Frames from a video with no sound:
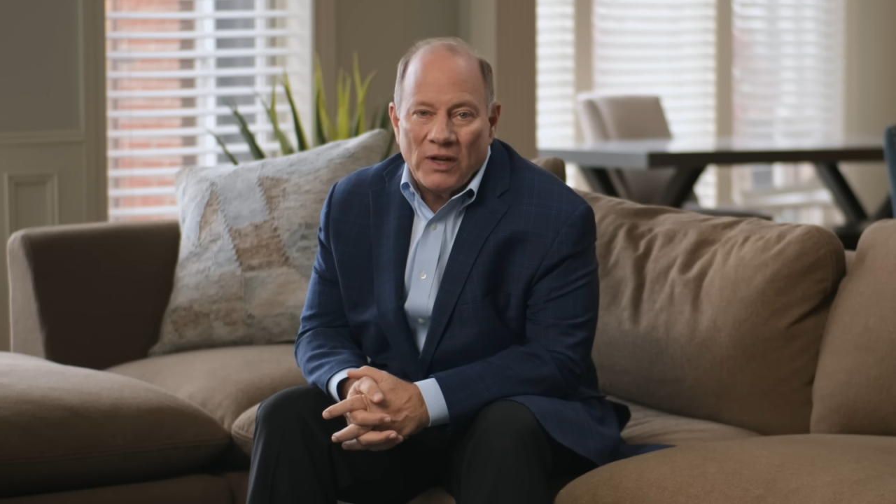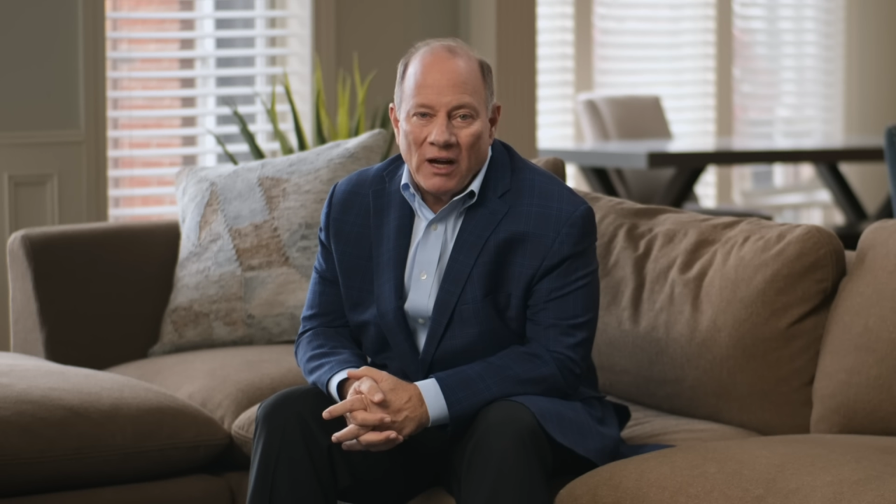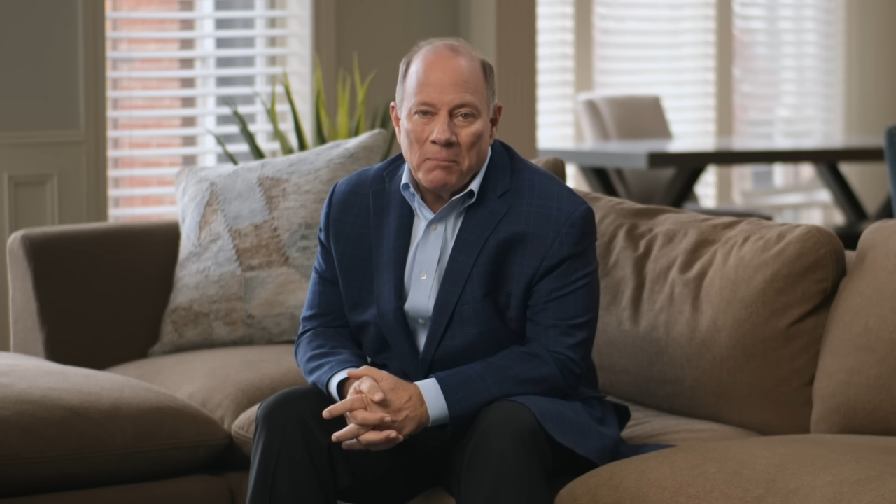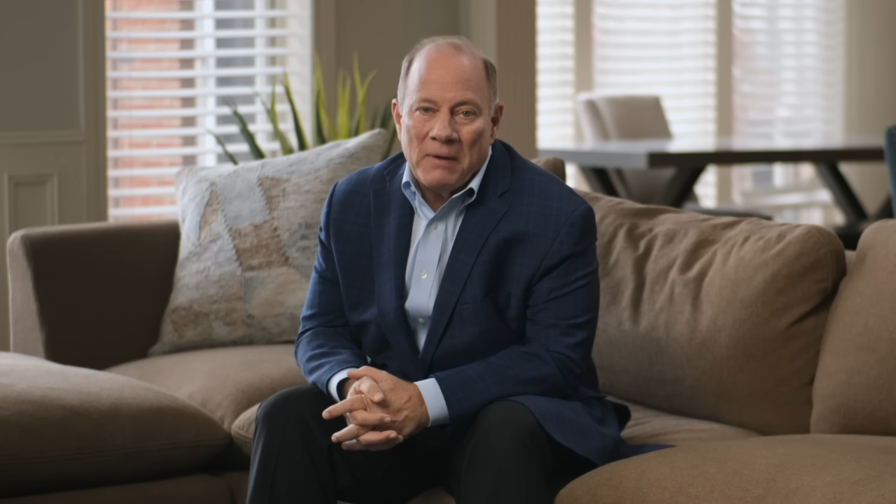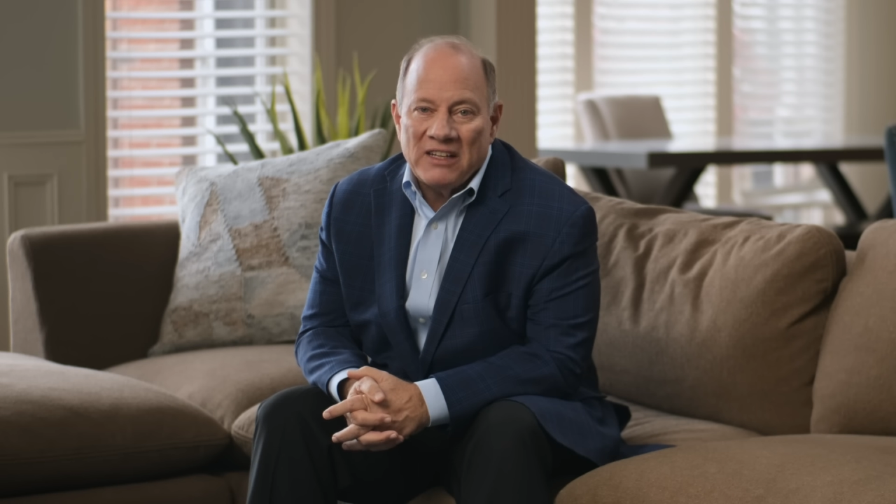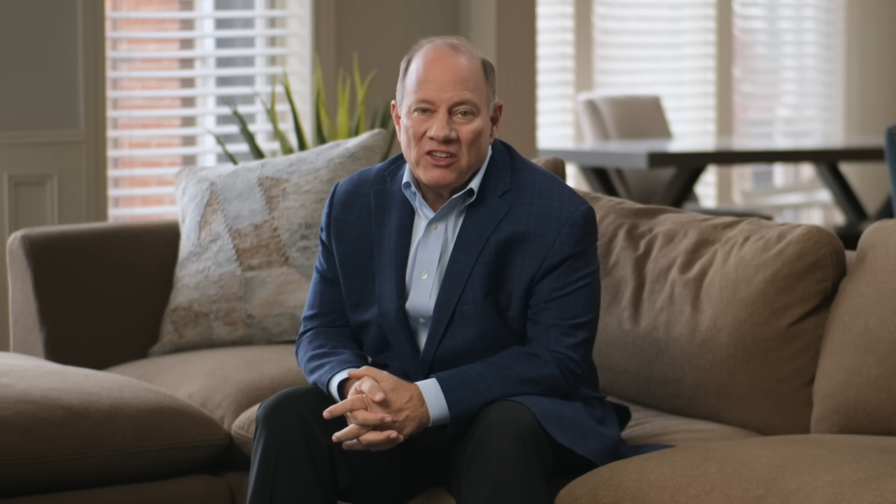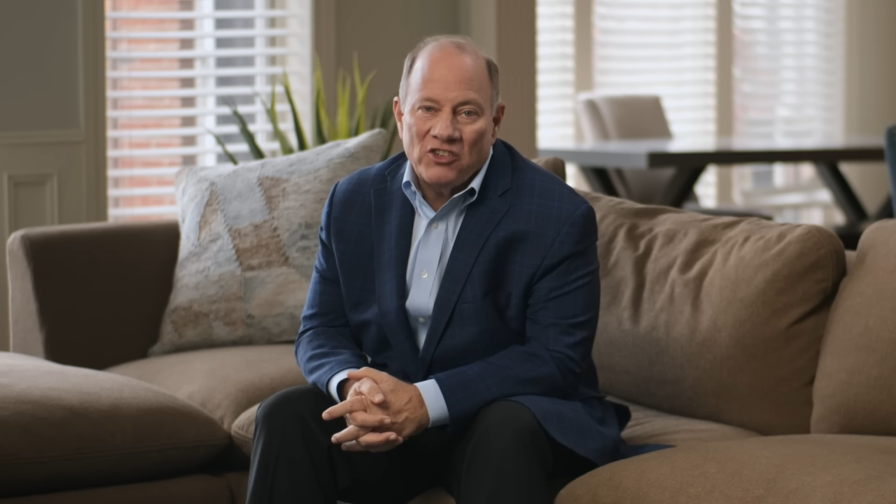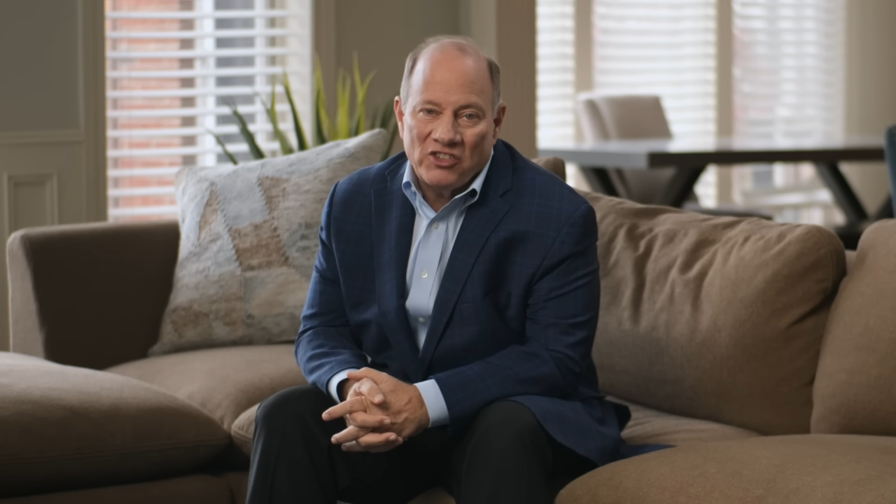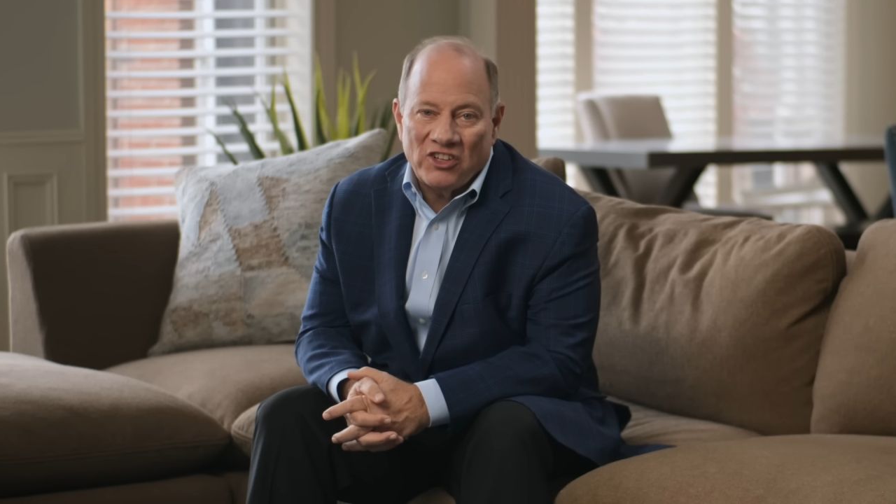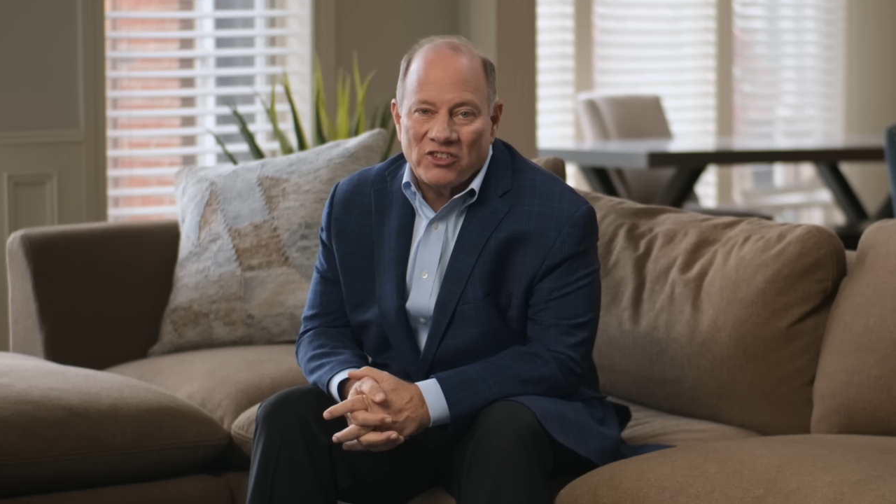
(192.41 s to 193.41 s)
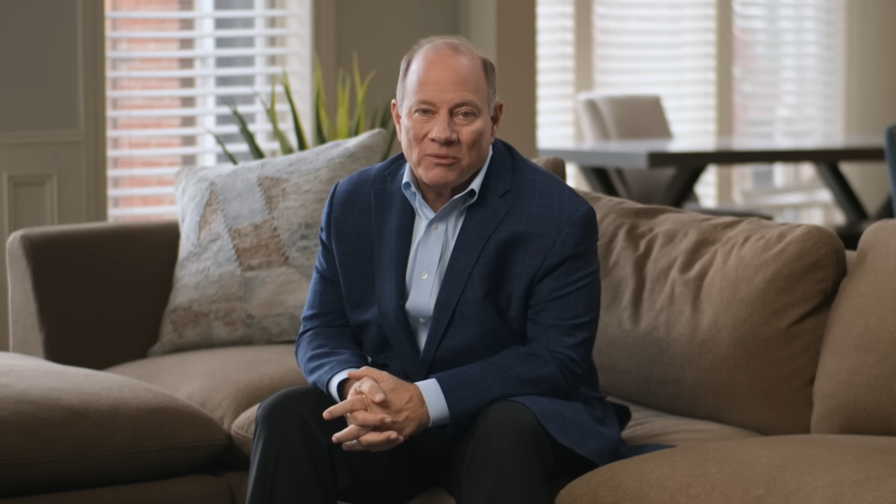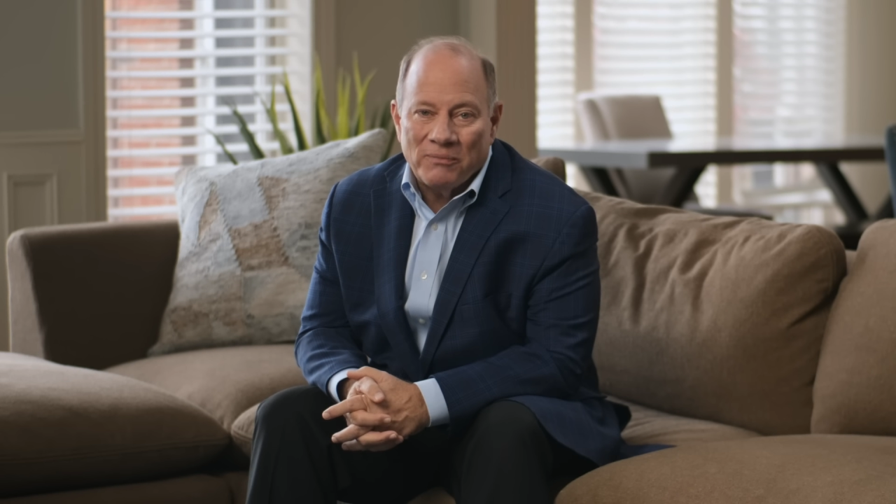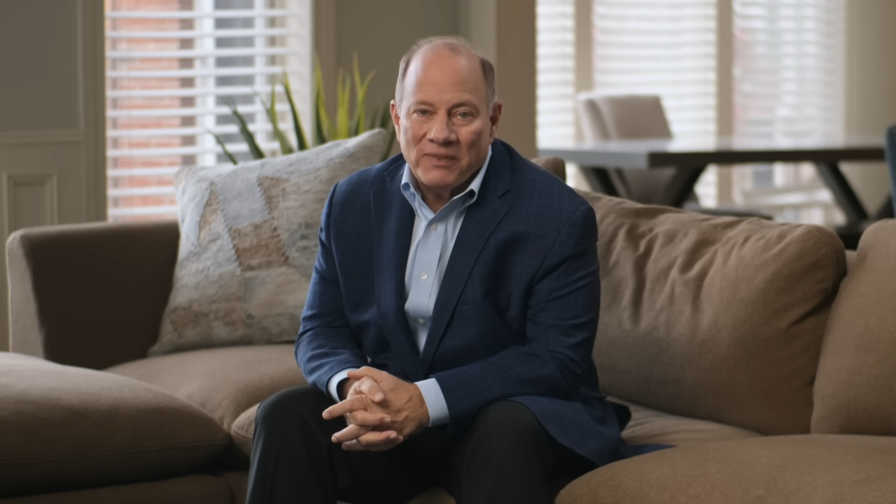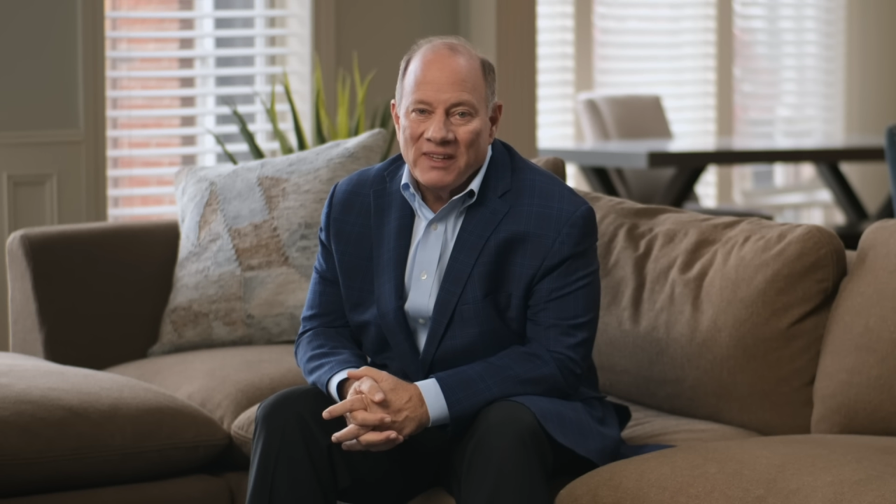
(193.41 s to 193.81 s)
we upended the system